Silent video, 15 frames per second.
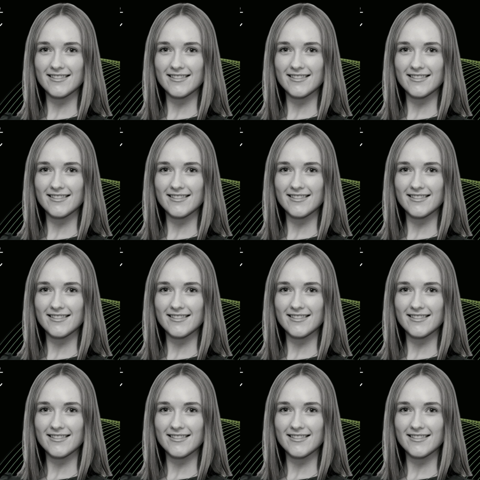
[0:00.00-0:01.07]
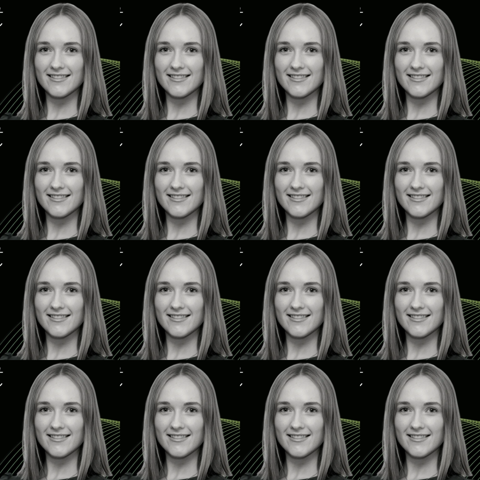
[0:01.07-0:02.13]

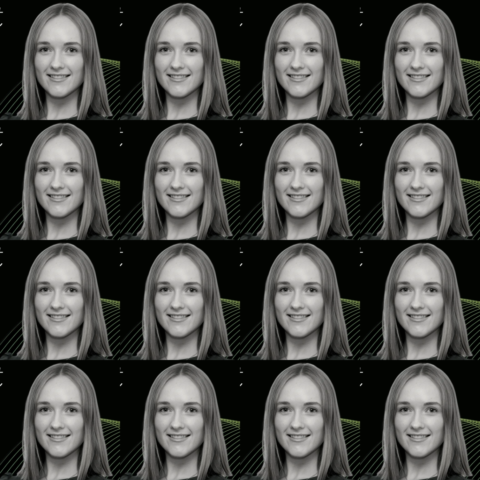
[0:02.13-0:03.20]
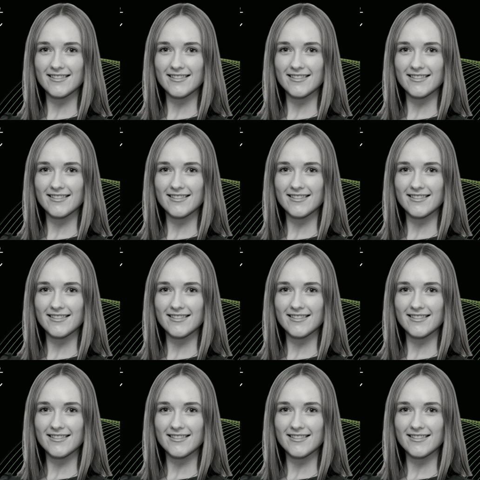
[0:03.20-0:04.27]

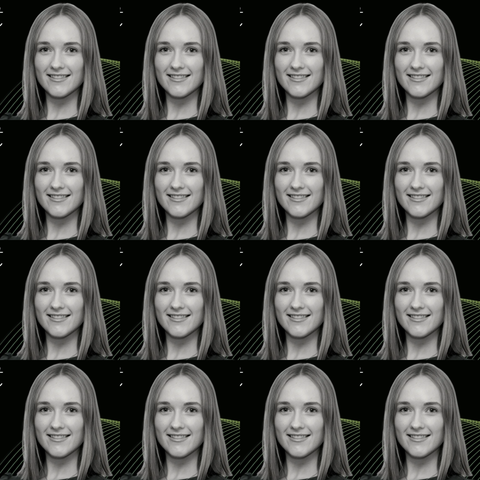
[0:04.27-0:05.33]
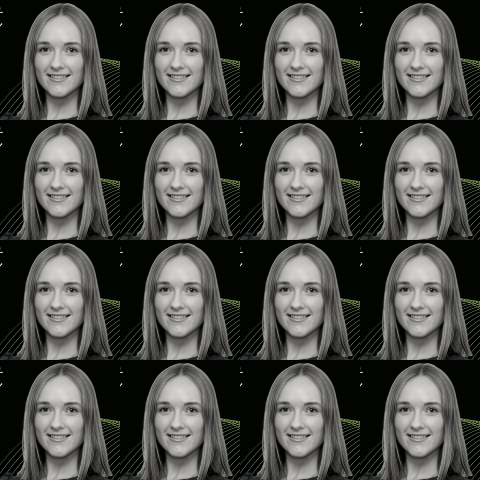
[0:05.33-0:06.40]

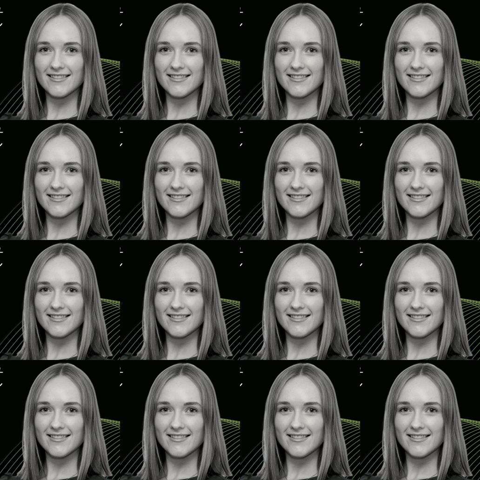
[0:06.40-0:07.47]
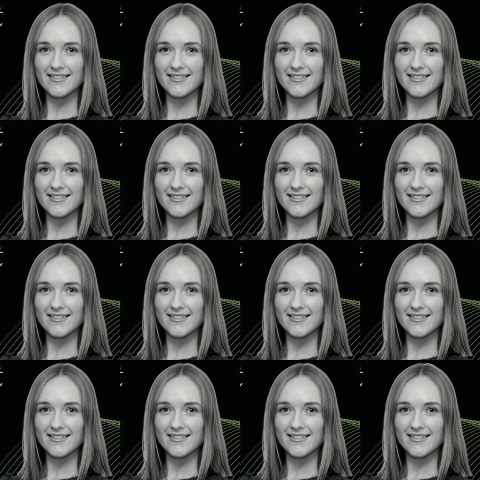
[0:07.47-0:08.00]
[no speech]